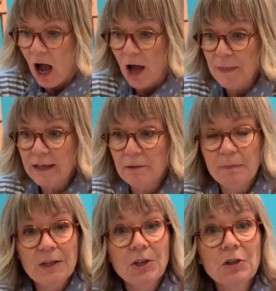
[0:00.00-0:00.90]
And they can
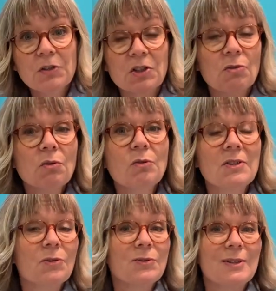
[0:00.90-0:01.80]
be used on all
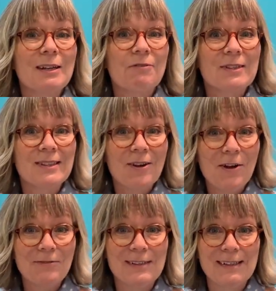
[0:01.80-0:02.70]
sorts of different
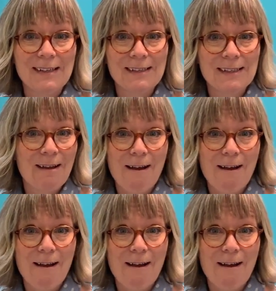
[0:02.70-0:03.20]
surfaces.